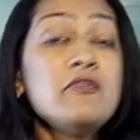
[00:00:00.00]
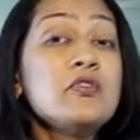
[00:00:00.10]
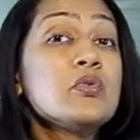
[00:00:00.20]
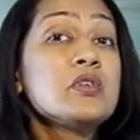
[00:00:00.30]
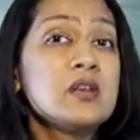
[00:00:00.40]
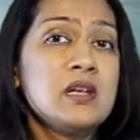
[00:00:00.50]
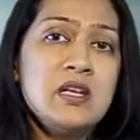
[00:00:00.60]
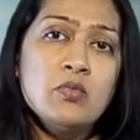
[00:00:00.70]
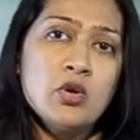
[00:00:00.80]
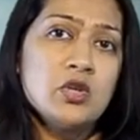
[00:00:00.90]
if you
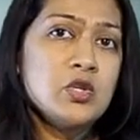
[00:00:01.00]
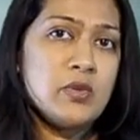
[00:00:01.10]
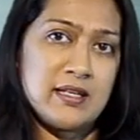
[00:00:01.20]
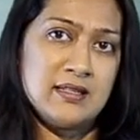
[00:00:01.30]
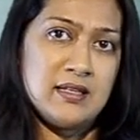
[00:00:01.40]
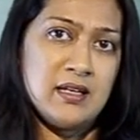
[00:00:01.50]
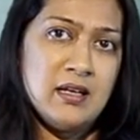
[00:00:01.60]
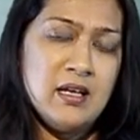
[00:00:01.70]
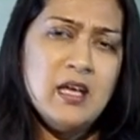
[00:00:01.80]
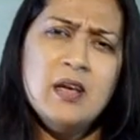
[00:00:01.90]
really want to
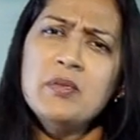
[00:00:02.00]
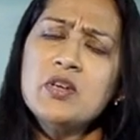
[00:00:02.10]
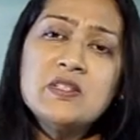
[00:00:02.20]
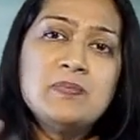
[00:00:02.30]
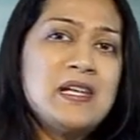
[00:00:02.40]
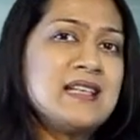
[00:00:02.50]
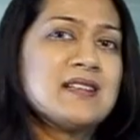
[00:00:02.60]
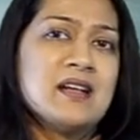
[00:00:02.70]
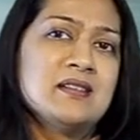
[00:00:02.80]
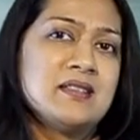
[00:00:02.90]
excel, because
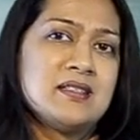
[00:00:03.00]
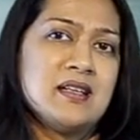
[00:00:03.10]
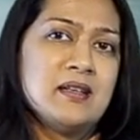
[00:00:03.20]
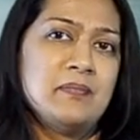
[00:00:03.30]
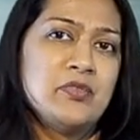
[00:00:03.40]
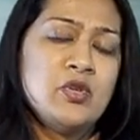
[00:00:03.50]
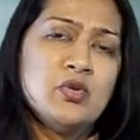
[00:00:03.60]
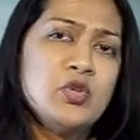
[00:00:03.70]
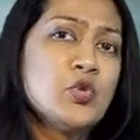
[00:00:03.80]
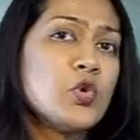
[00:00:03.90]
please understand,
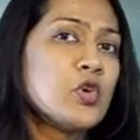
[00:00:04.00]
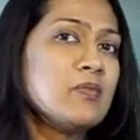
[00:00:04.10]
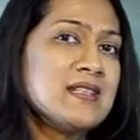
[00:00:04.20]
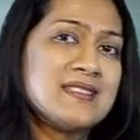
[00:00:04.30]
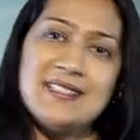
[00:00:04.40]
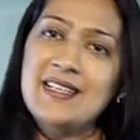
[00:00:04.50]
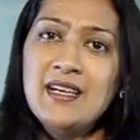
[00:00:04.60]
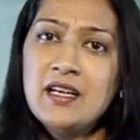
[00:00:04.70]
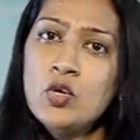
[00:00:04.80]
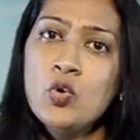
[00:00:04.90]
you know, you could be
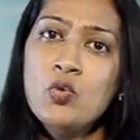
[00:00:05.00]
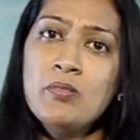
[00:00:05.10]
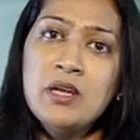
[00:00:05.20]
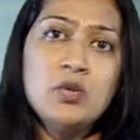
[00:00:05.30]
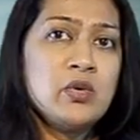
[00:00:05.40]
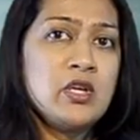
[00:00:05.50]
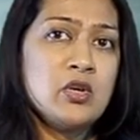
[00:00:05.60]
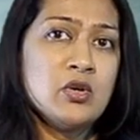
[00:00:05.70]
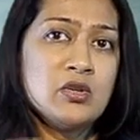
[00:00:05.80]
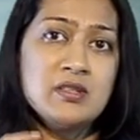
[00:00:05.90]
sitting at home and
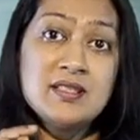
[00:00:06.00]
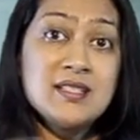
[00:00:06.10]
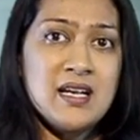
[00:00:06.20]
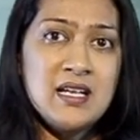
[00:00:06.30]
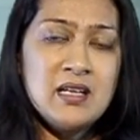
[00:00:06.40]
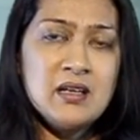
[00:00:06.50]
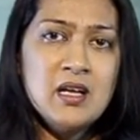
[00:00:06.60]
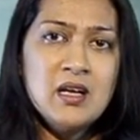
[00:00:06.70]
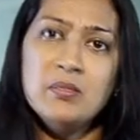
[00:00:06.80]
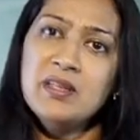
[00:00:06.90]
doing your studying,
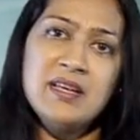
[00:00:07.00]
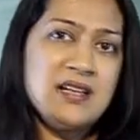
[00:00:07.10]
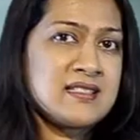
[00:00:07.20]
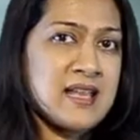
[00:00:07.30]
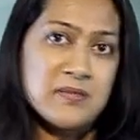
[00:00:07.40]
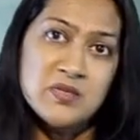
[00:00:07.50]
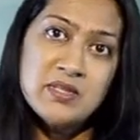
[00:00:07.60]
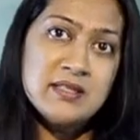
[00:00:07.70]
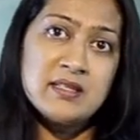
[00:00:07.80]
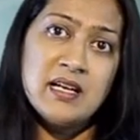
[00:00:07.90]
But the exams
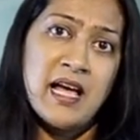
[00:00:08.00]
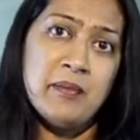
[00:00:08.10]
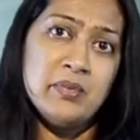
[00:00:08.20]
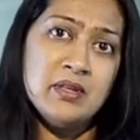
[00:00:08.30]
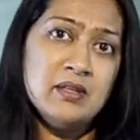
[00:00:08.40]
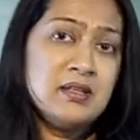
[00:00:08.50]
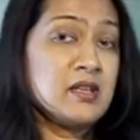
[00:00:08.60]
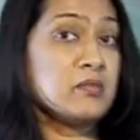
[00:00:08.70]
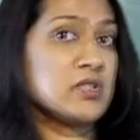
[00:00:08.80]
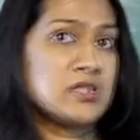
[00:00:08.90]
will still happen.
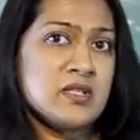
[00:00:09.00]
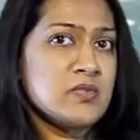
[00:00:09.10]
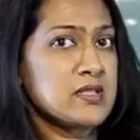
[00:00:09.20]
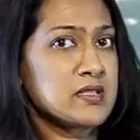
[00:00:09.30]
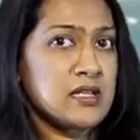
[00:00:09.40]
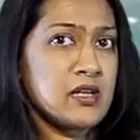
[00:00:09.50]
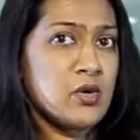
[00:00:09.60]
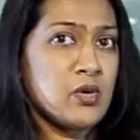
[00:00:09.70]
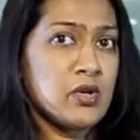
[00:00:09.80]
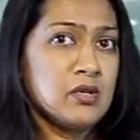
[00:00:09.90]
The admissions will still
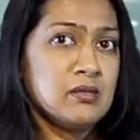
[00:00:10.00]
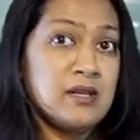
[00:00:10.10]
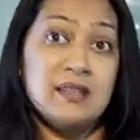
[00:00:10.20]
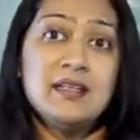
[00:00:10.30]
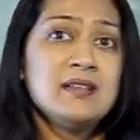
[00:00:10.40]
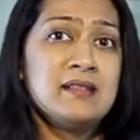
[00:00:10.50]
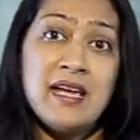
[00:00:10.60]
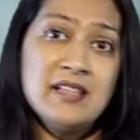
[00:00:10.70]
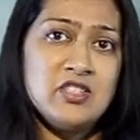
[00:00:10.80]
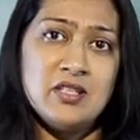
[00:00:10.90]
go on. Nothing
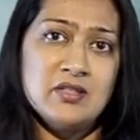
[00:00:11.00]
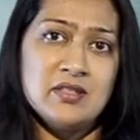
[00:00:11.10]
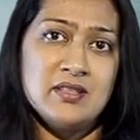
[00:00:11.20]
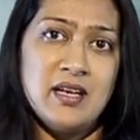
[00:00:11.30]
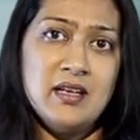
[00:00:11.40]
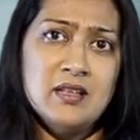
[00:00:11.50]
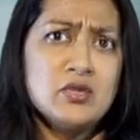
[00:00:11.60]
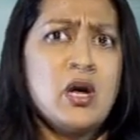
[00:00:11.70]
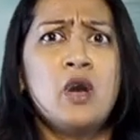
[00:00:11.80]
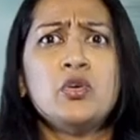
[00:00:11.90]
there changes, right?
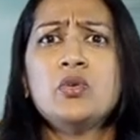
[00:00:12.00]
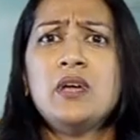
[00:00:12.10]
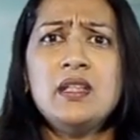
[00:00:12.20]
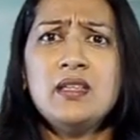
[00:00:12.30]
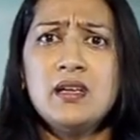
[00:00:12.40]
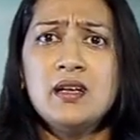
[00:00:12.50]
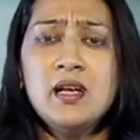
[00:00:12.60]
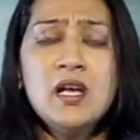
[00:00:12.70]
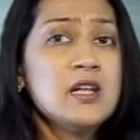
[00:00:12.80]
So how do you get there?